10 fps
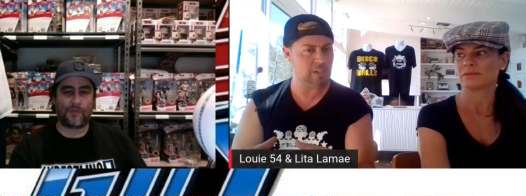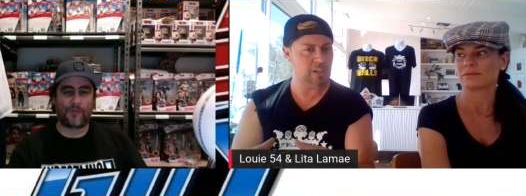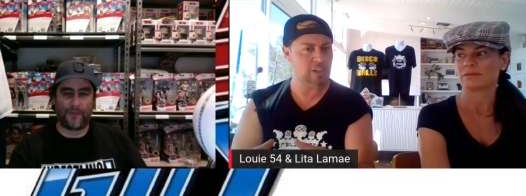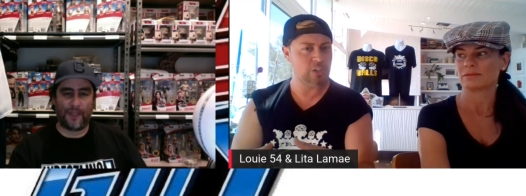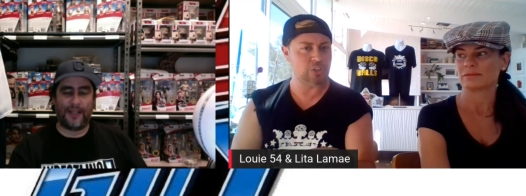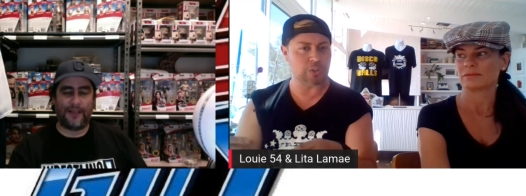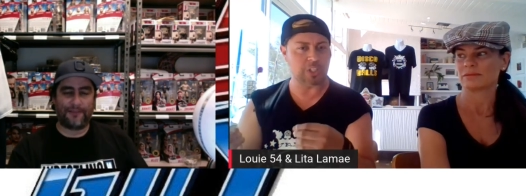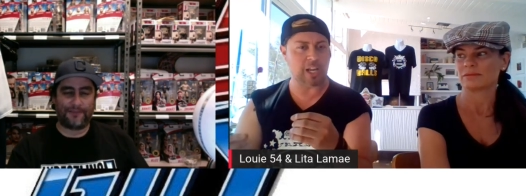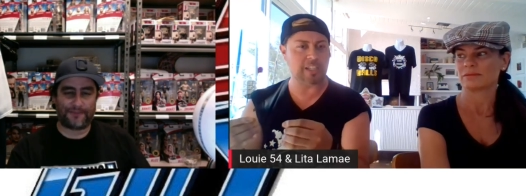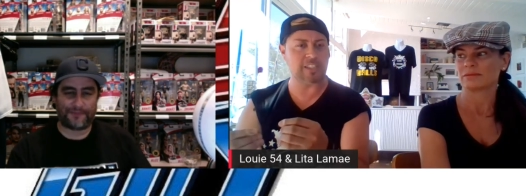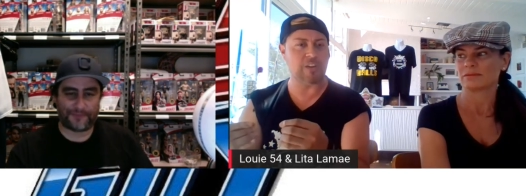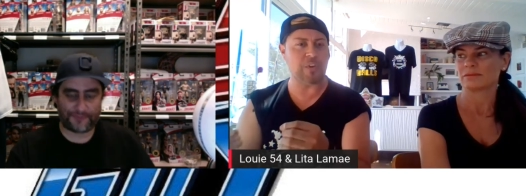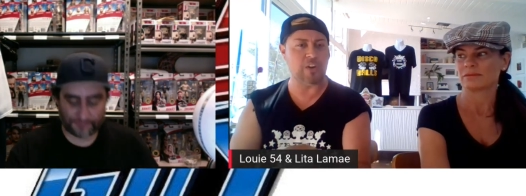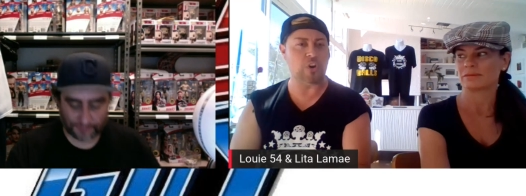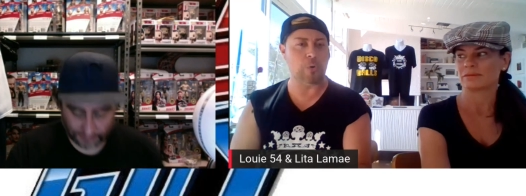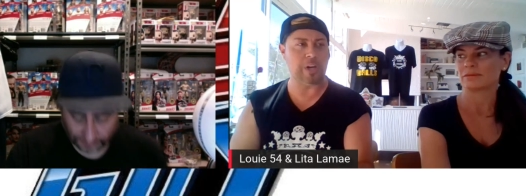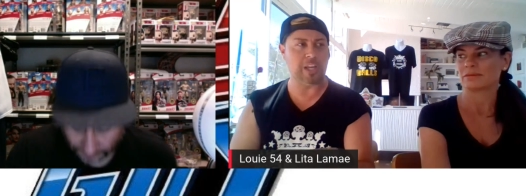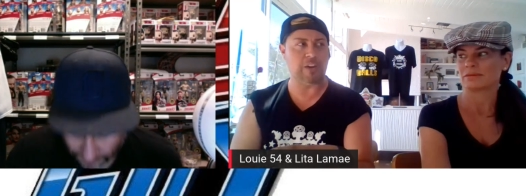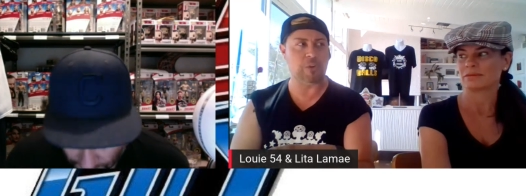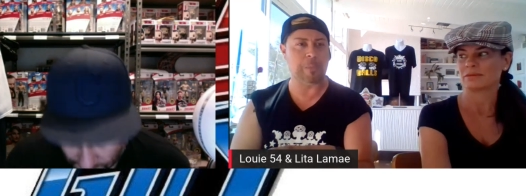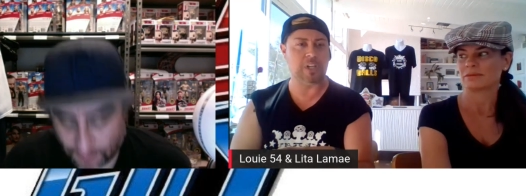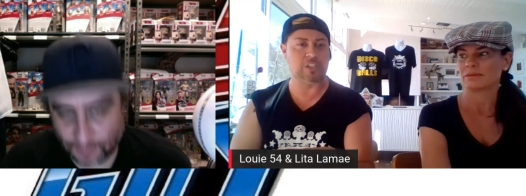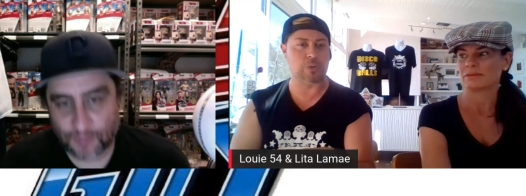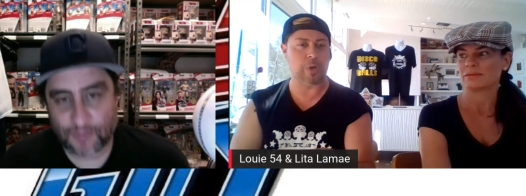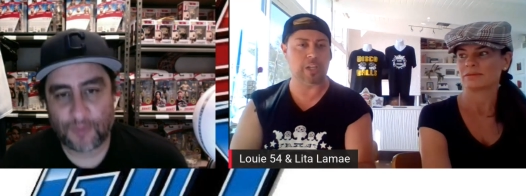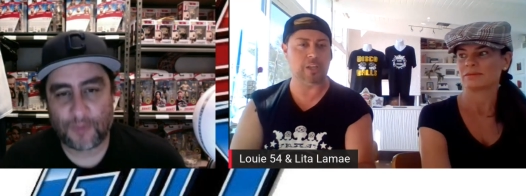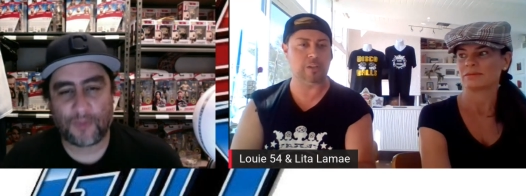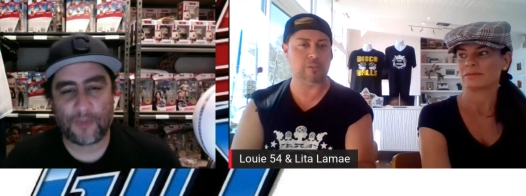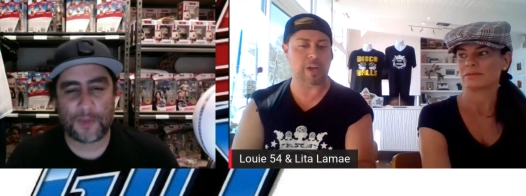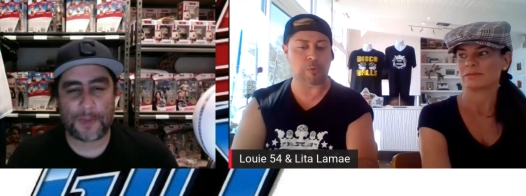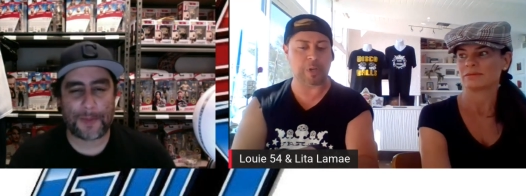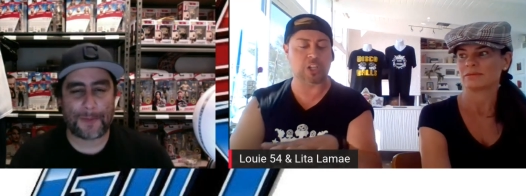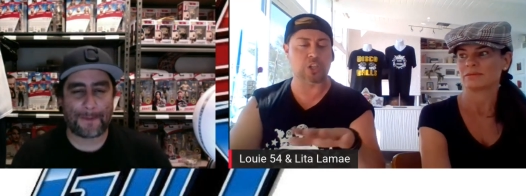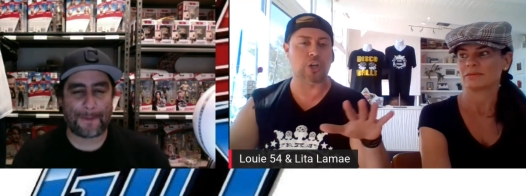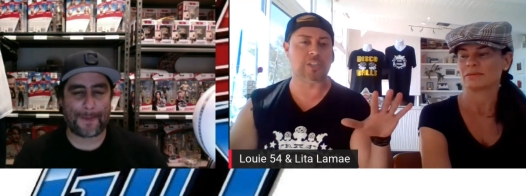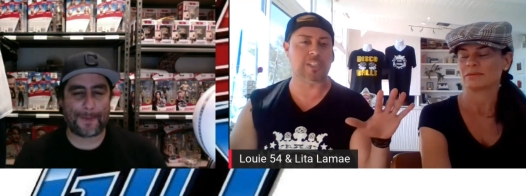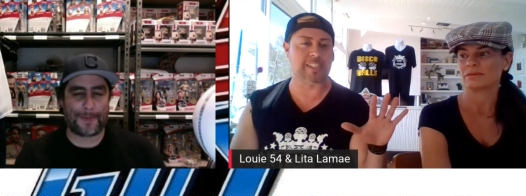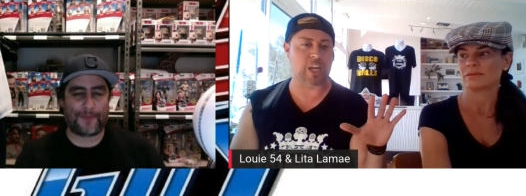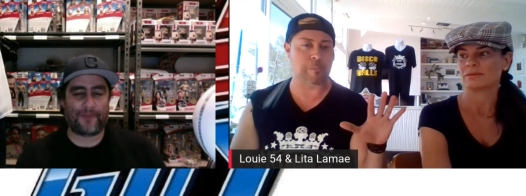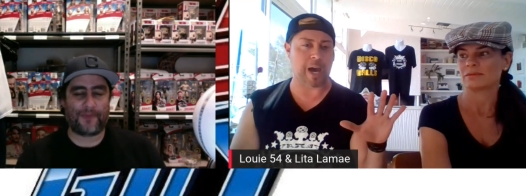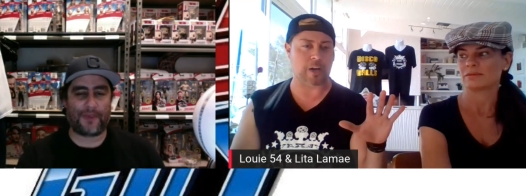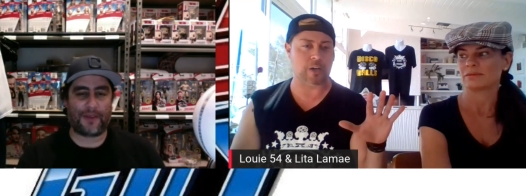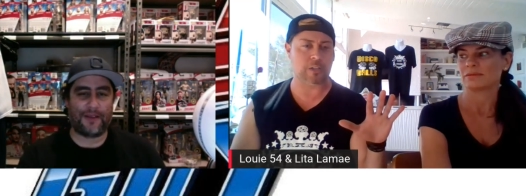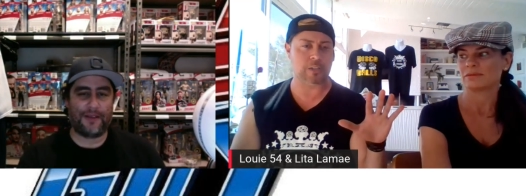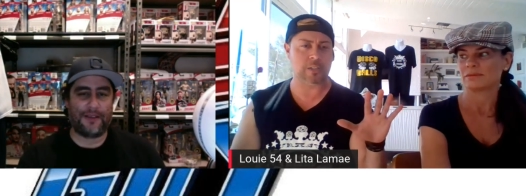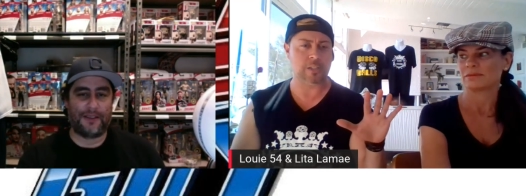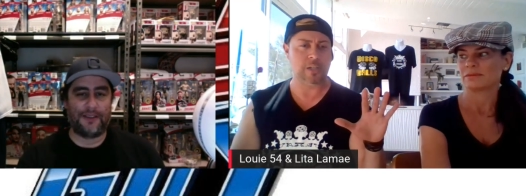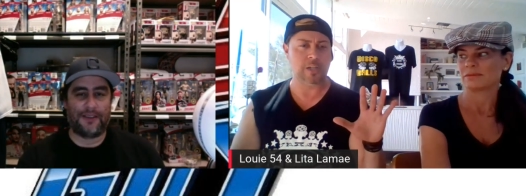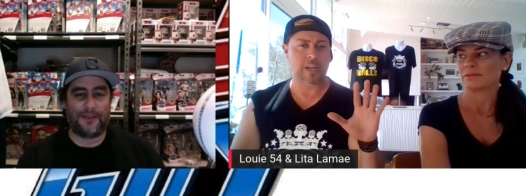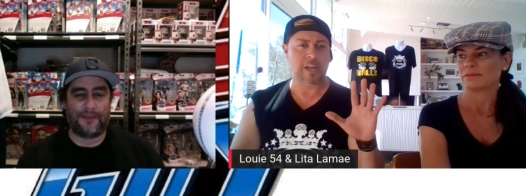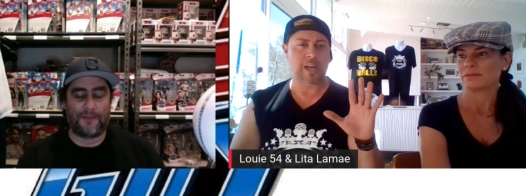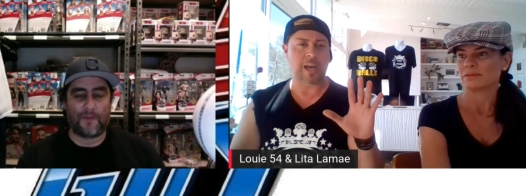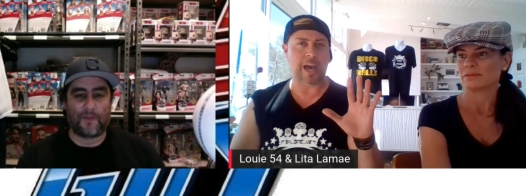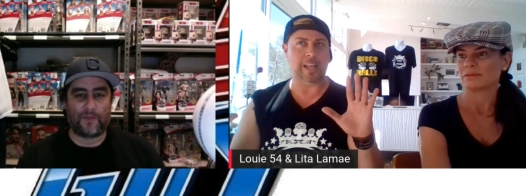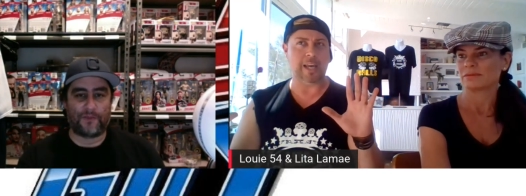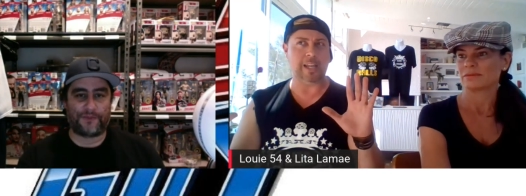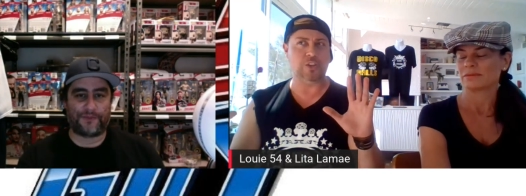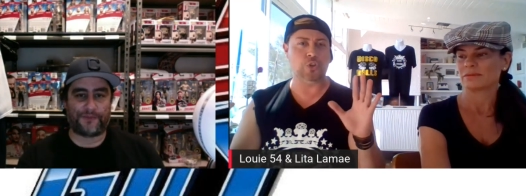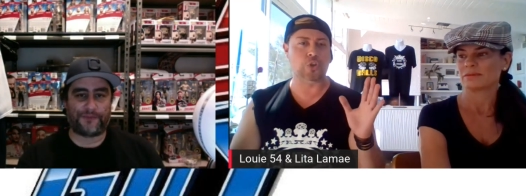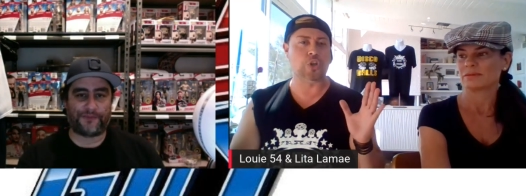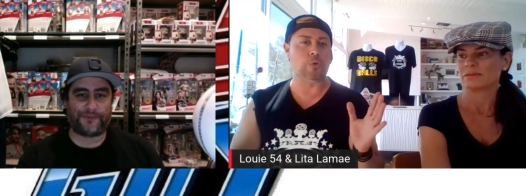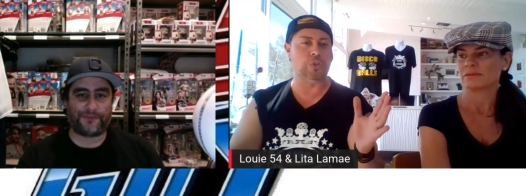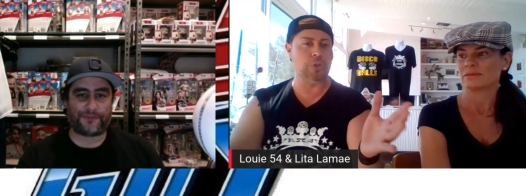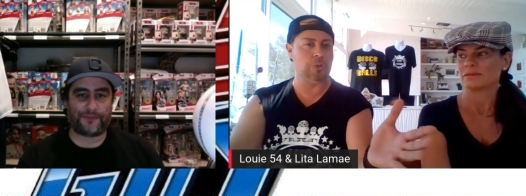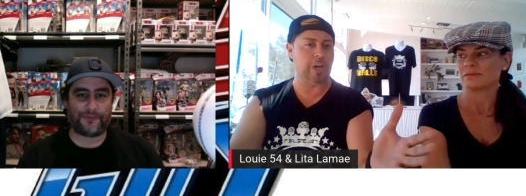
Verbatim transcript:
Speaker 1: Yeah. So it's a lot of stuff already. Everybody's already everybody learns the same patterns, and then you go do